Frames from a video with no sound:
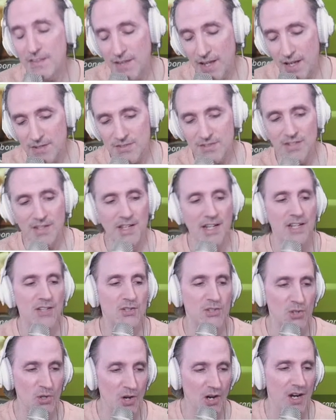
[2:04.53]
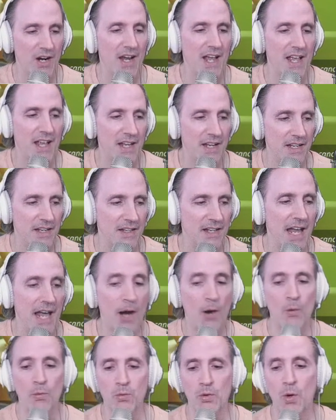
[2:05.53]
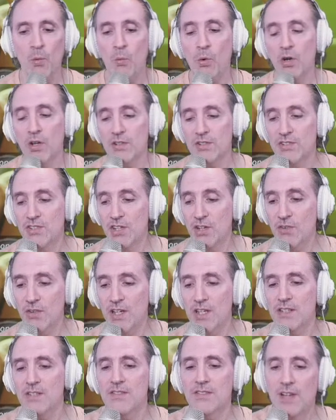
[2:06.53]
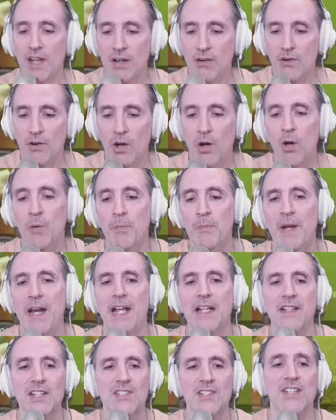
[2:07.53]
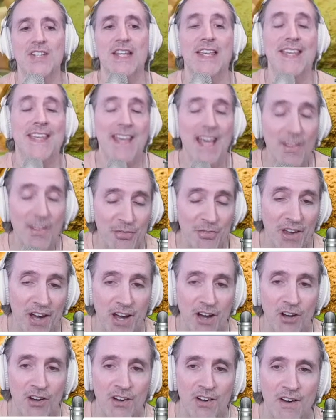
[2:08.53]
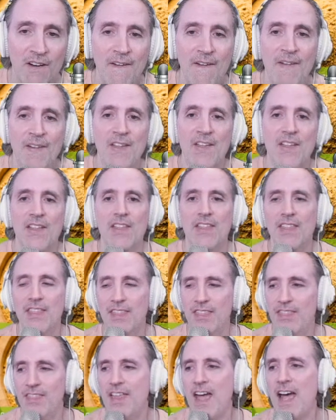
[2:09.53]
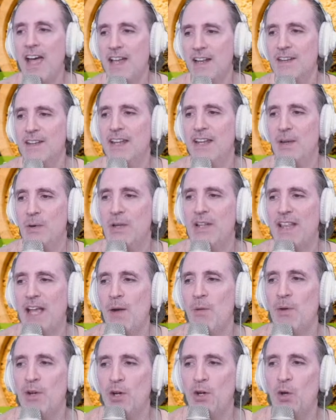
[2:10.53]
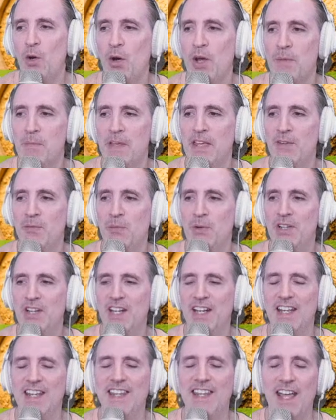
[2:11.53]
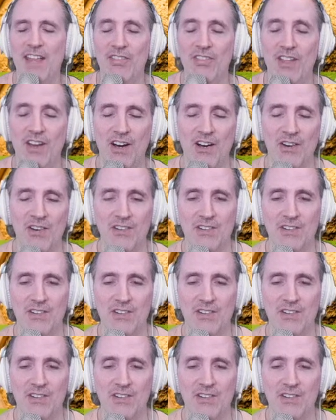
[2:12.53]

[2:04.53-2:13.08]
destiny, sure. And now a World Series, I don't know, but at least to get there, that would annoy me if we didn't get there.